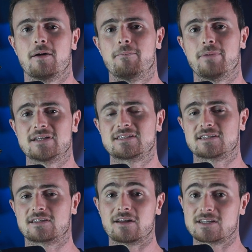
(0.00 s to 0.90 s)
But
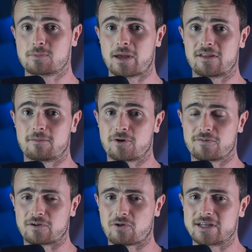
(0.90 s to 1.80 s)
done is better than
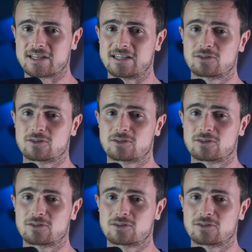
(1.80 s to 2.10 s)
perfect, right? And